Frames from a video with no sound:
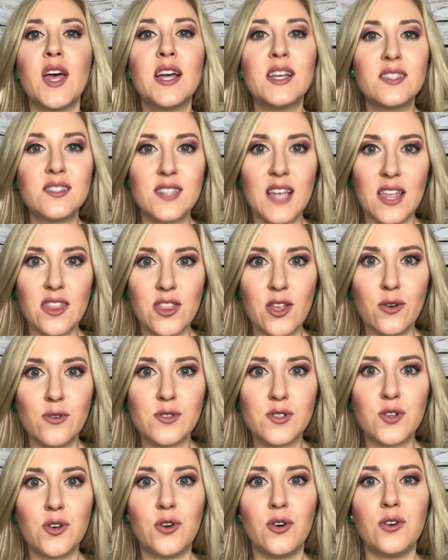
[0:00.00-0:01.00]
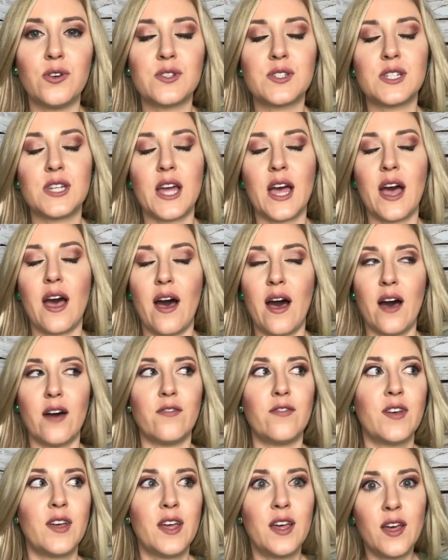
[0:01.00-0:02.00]
set those goals to
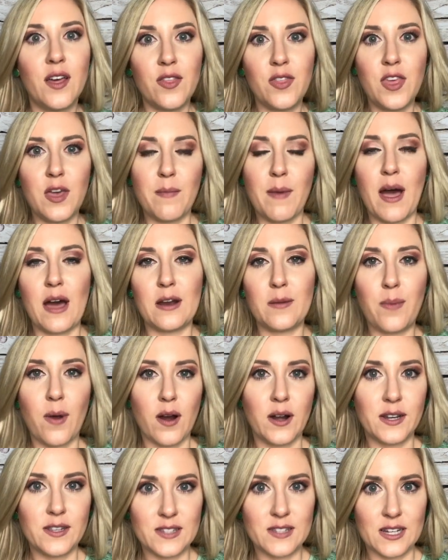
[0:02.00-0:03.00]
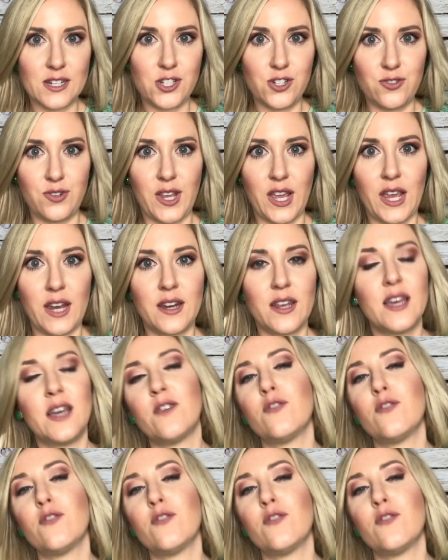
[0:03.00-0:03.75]
have the amount of parties that you need.